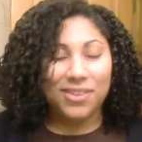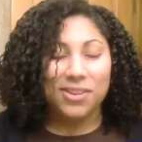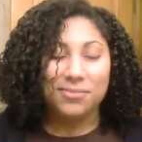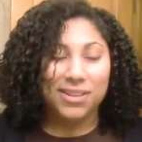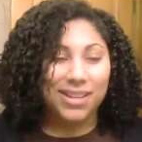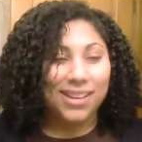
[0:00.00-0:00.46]

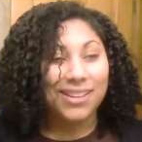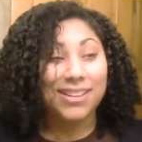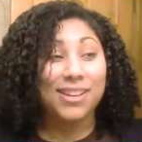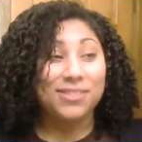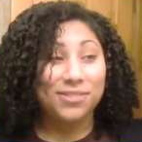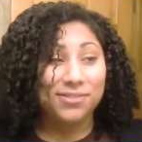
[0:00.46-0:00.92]
Oh my god,
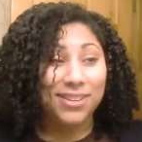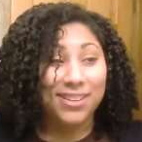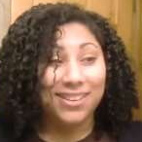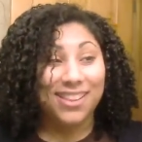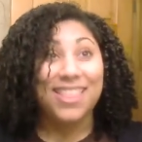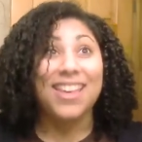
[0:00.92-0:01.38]
that was
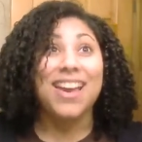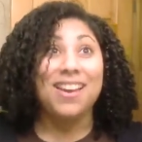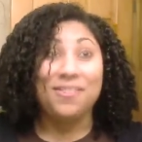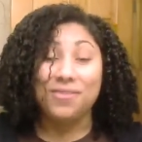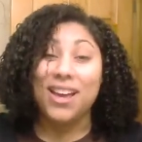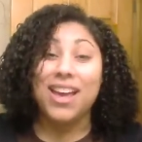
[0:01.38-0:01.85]
fun.
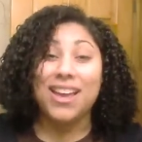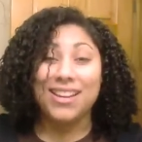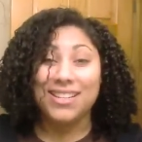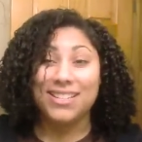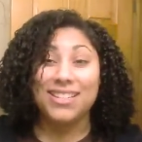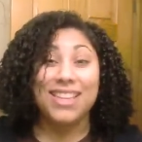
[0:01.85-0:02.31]
That I
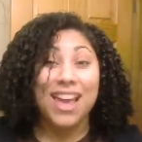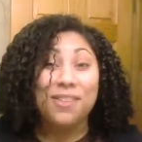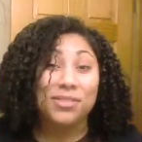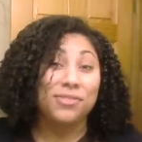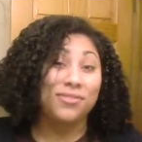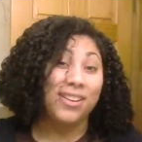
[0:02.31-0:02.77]
actually that
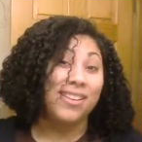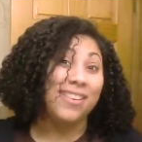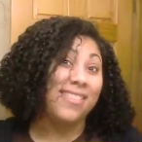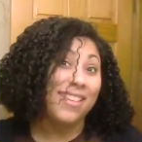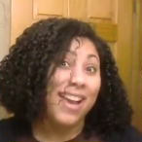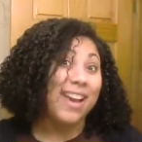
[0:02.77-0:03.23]
was
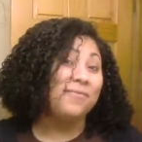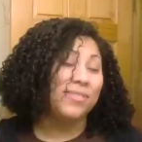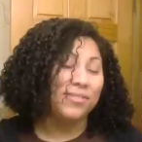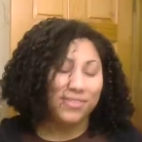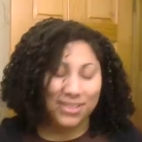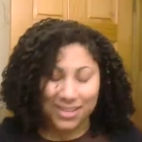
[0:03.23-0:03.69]
fun. That
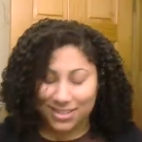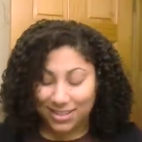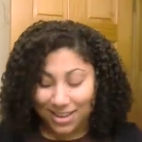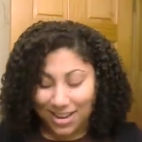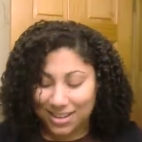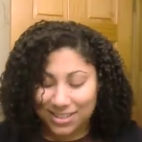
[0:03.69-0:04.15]
was fun
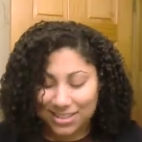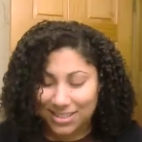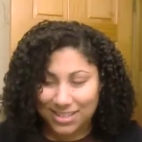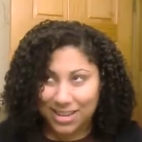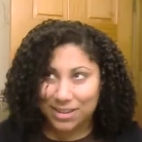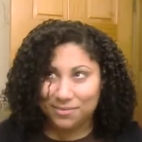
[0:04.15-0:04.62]
yesterday. I had a
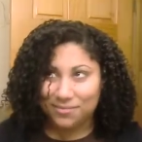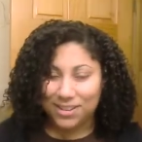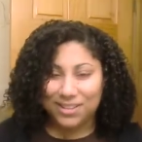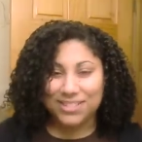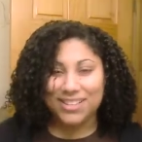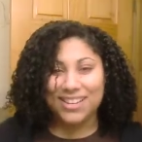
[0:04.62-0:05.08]
good time.
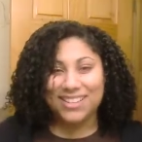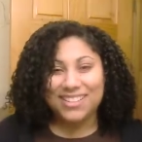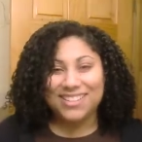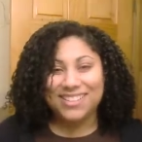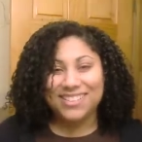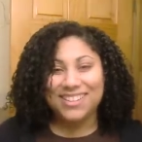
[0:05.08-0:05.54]
I was like,
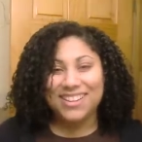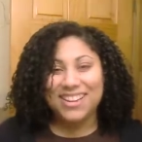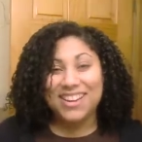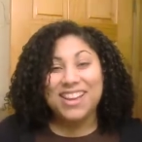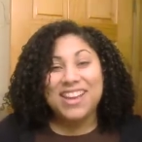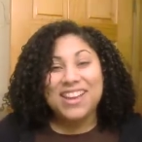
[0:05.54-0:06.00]
oh,
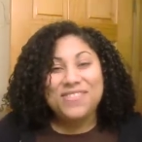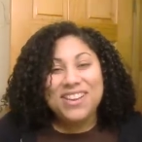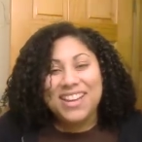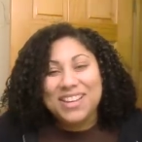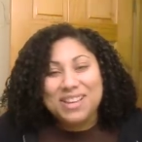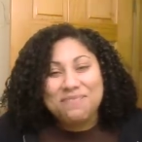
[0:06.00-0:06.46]
I'm
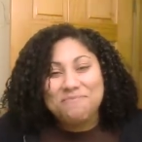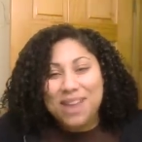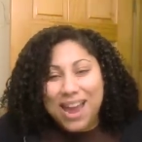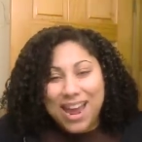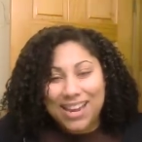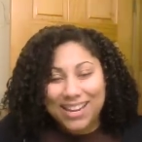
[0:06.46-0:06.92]
gonna come
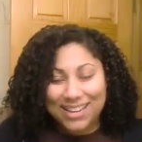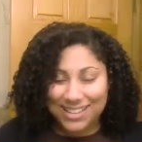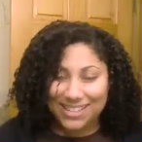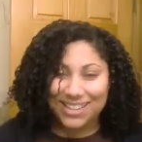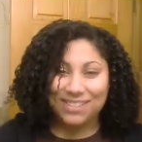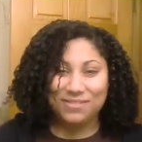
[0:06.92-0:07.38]
back.
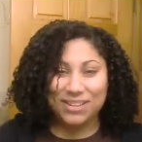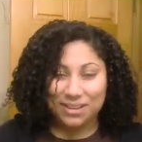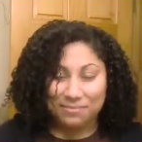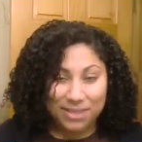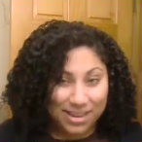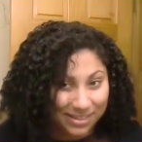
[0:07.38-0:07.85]
I'm gonna
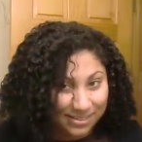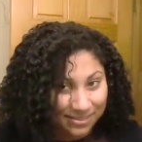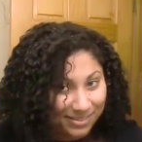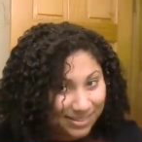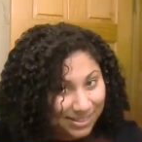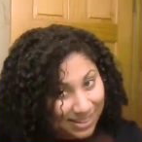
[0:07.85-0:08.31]
come back
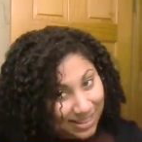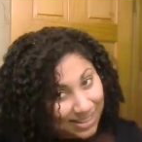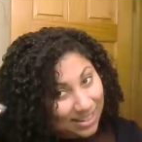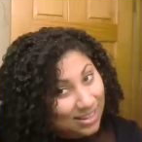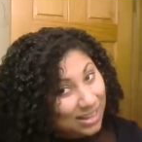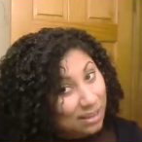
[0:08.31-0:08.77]

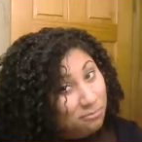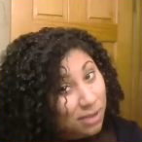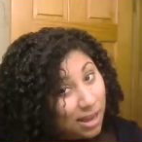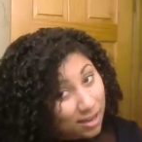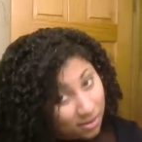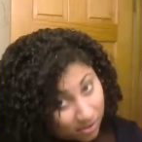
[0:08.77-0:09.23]
and
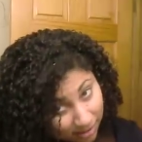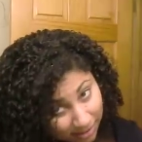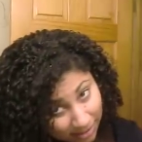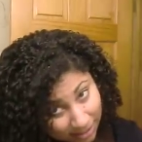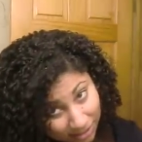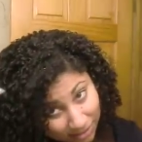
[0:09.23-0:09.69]
buy out all of
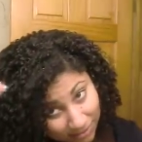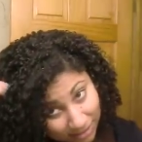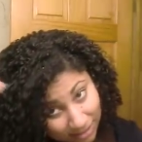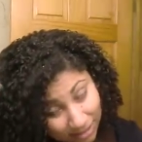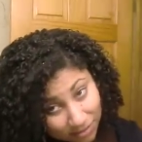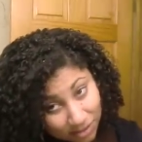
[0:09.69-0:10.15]
the shelves
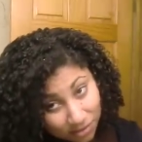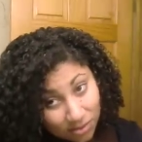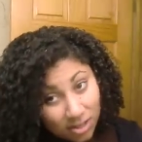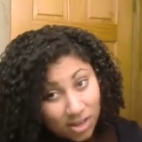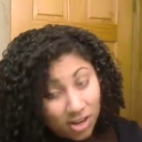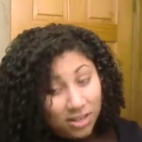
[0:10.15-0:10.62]
and stuff
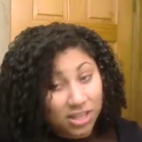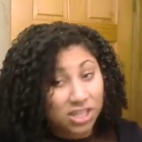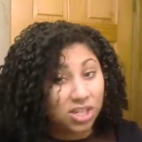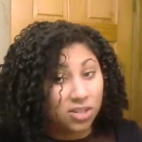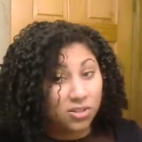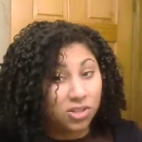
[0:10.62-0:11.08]
too. Oh yeah,
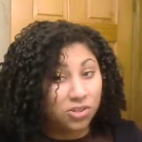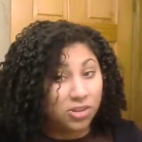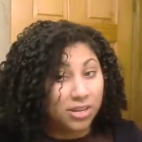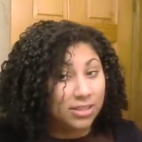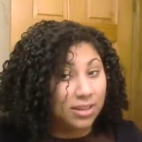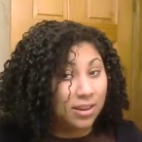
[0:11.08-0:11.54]
she used
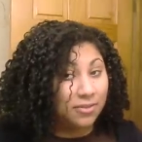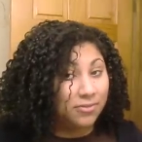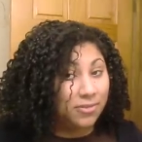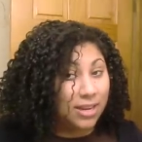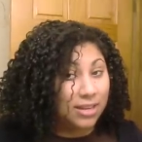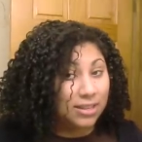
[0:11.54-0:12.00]
Tress
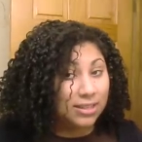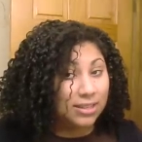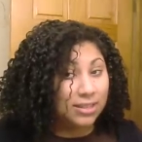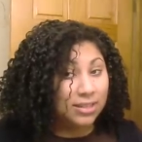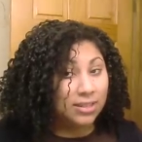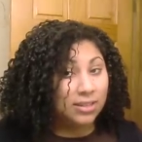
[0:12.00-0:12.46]

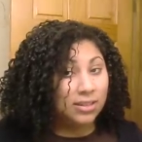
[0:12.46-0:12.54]
Effects.